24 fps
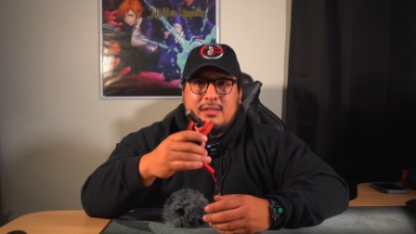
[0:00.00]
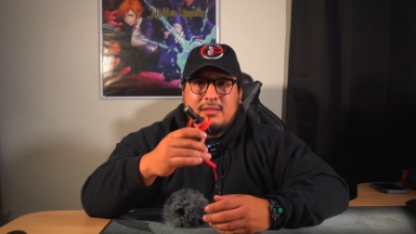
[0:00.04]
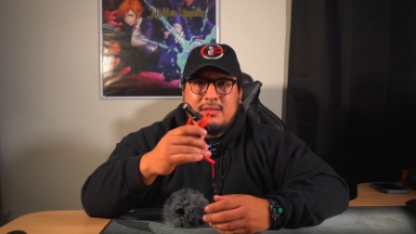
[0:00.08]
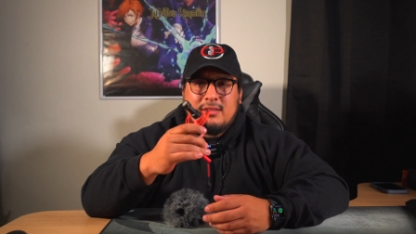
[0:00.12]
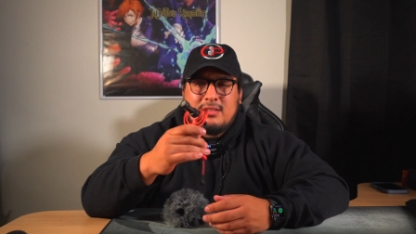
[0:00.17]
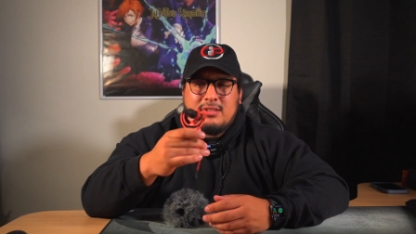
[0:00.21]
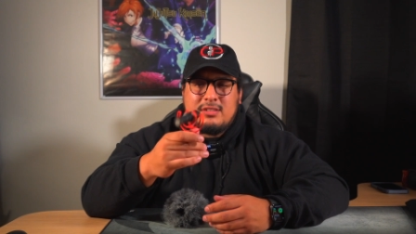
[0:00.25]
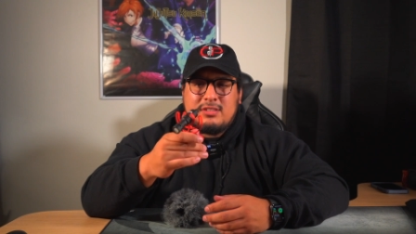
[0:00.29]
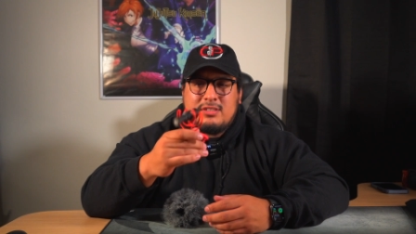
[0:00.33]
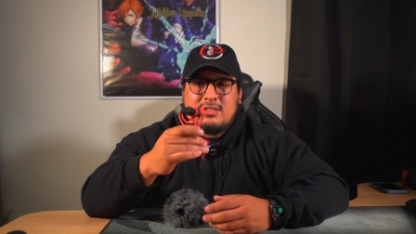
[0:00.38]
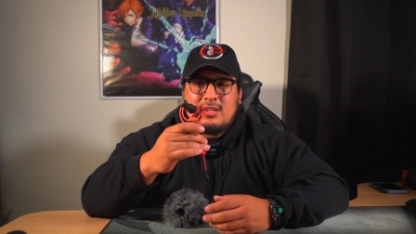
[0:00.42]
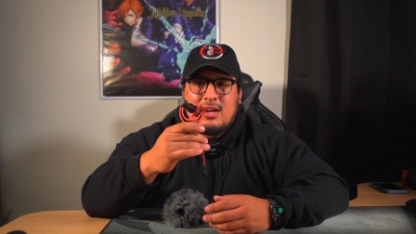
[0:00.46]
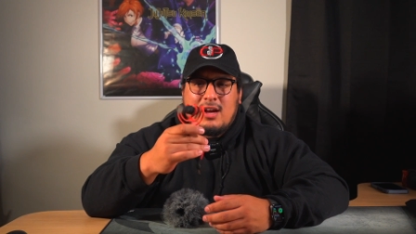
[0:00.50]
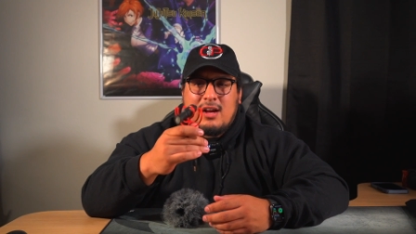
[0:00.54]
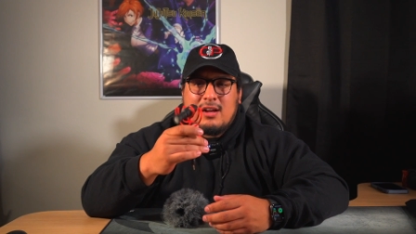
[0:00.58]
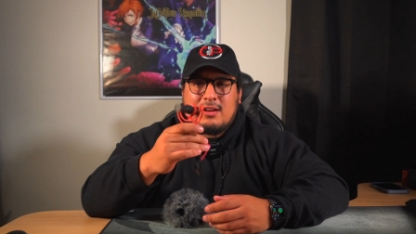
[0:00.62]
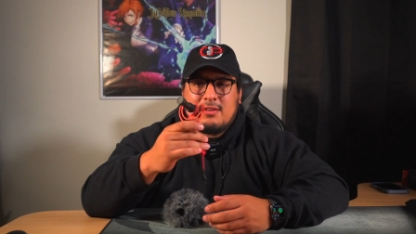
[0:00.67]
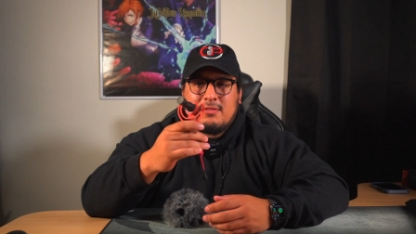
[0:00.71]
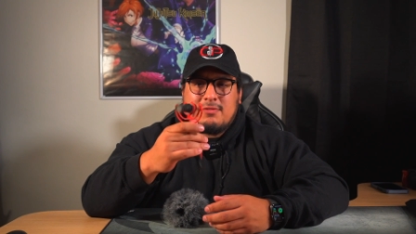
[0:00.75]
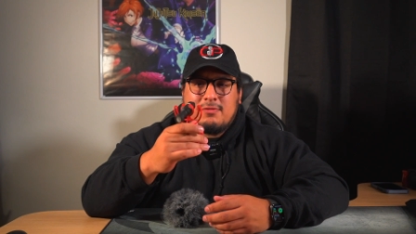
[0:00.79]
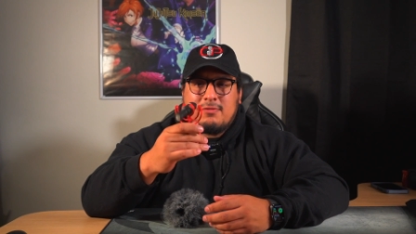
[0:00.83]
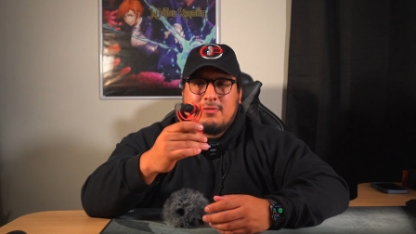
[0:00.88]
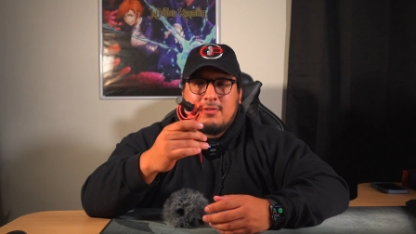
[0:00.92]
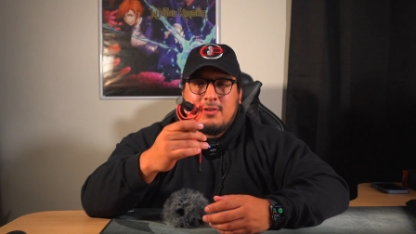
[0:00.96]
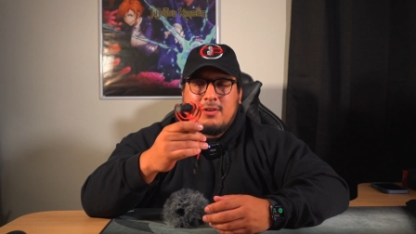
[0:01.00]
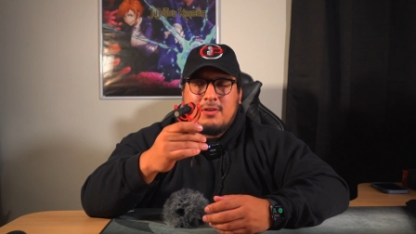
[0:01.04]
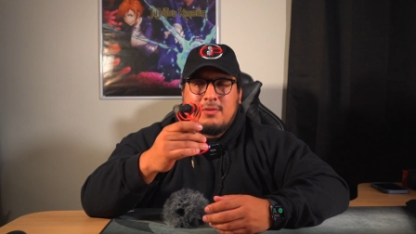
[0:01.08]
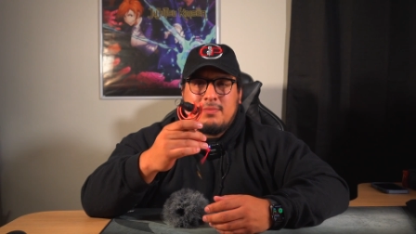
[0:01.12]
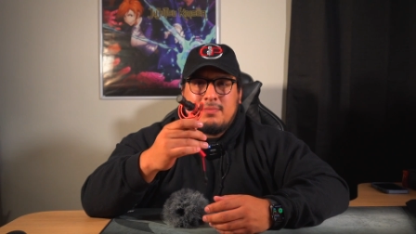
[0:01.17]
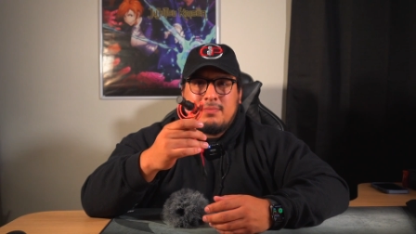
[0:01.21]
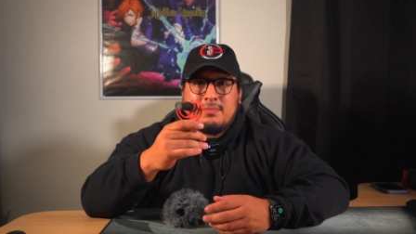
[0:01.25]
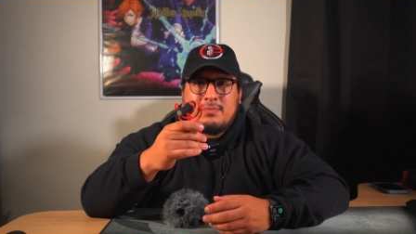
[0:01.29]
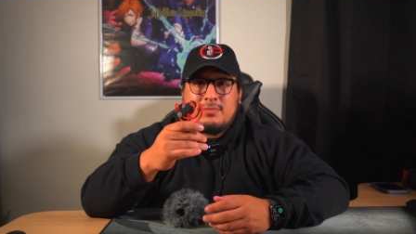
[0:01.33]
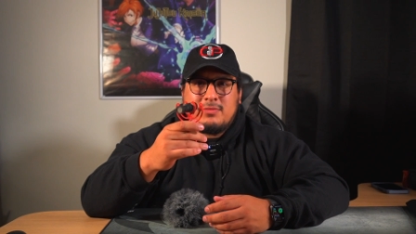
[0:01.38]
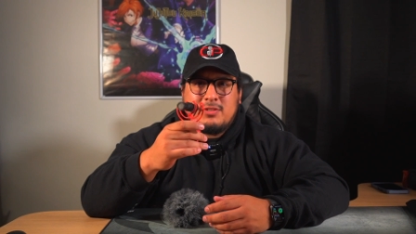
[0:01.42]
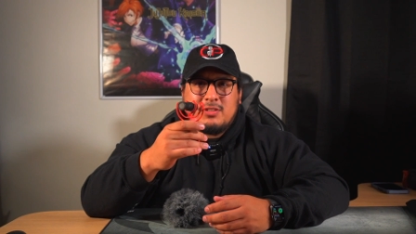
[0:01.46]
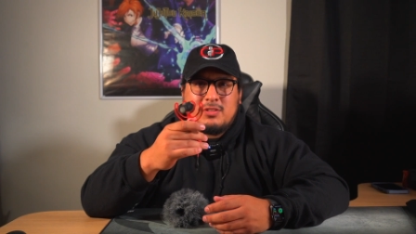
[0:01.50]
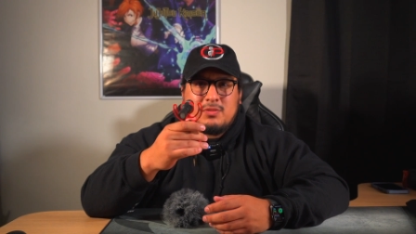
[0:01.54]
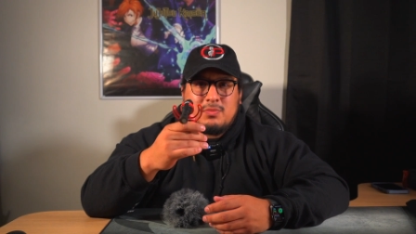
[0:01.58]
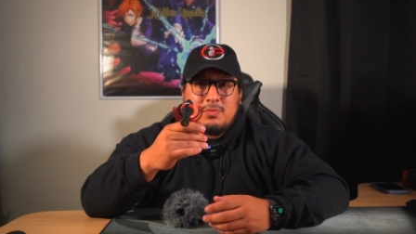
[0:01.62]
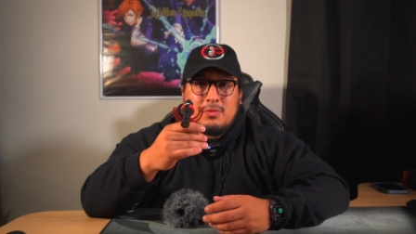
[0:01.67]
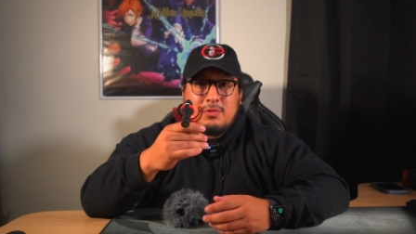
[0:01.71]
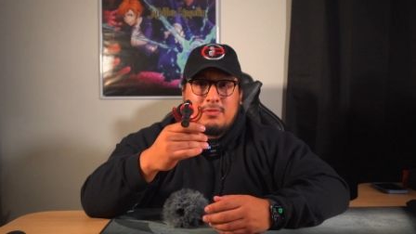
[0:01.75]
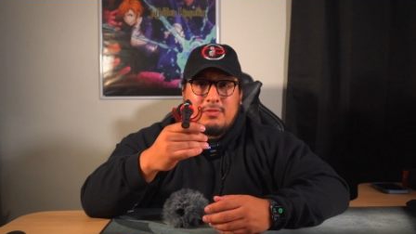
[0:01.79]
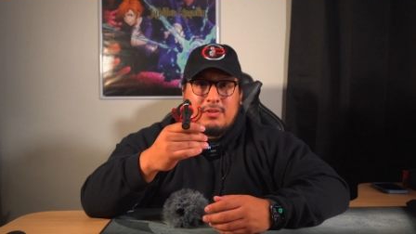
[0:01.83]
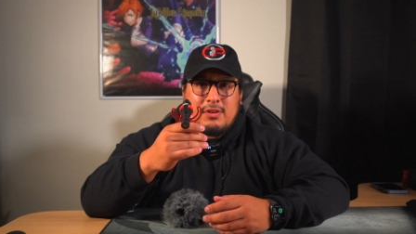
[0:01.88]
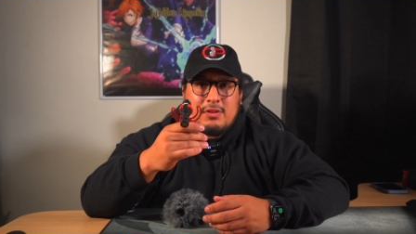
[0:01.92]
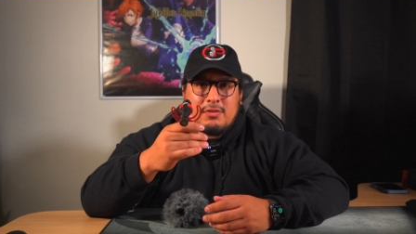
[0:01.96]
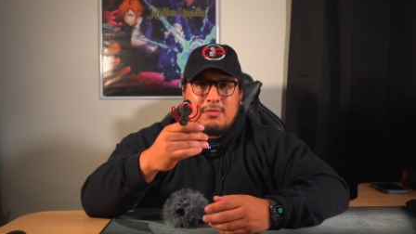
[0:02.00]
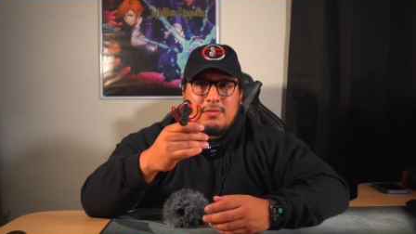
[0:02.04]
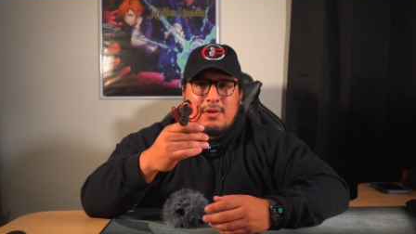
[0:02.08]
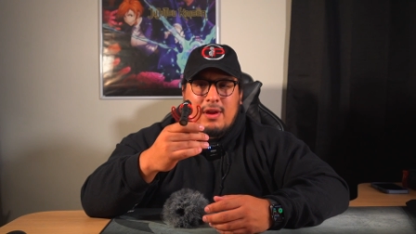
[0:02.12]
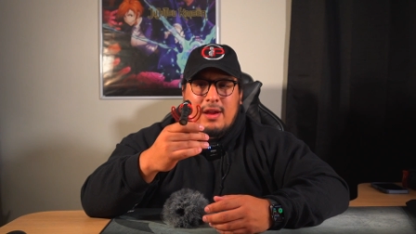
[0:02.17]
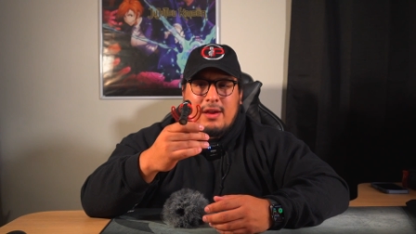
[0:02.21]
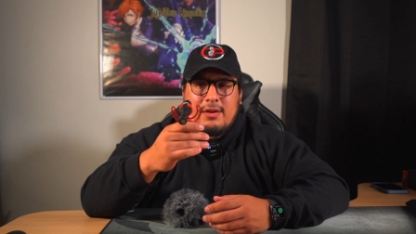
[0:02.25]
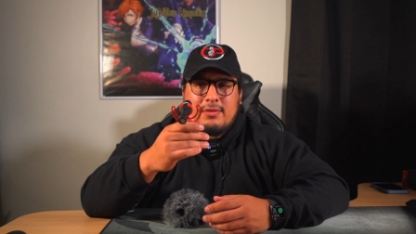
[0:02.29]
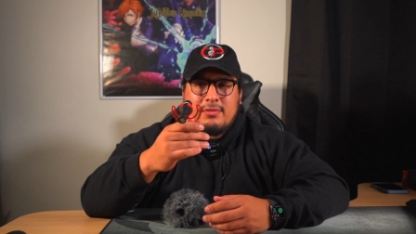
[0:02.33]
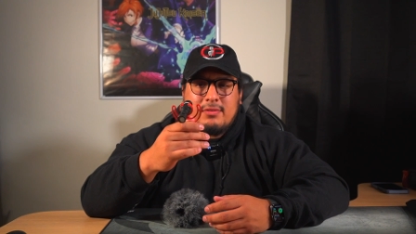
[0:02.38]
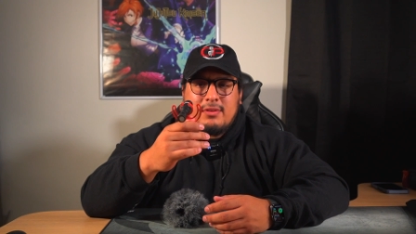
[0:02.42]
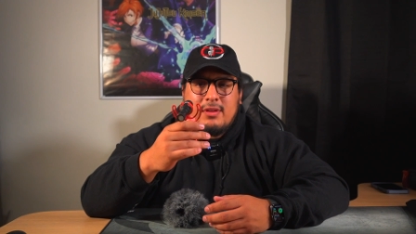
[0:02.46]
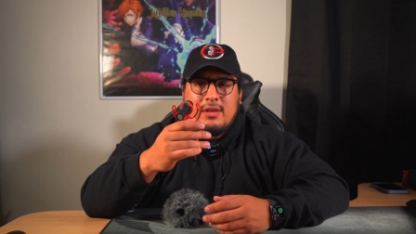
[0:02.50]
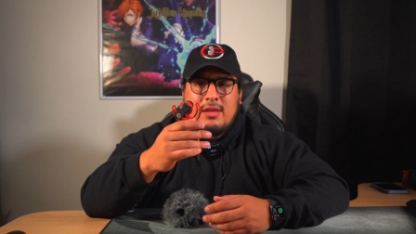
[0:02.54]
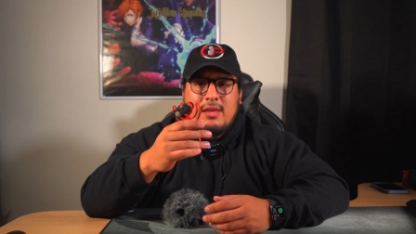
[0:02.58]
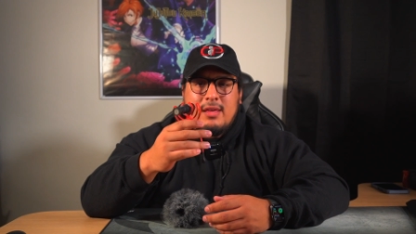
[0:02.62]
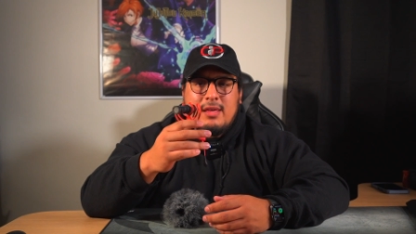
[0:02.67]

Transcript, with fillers: the shock from just moving around